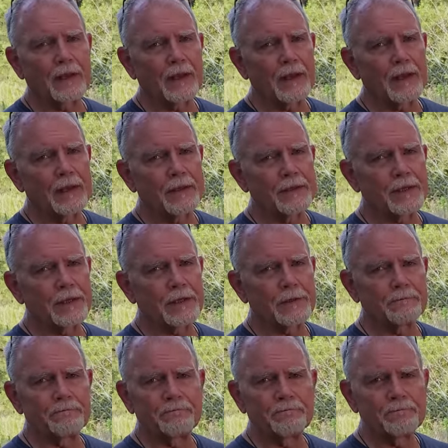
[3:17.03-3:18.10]
and
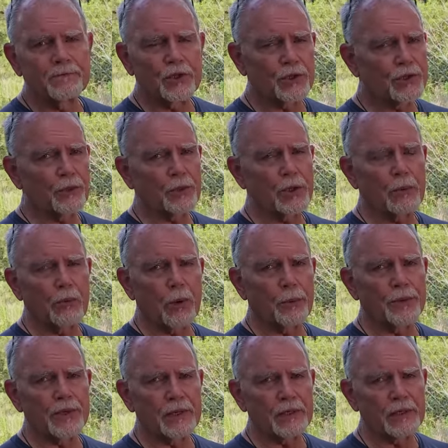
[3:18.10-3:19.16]
um, just so you know what
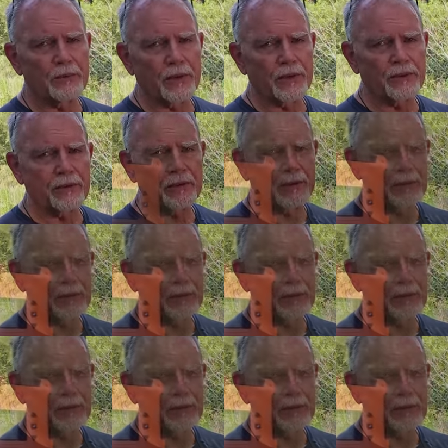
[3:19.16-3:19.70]
we're dealing with.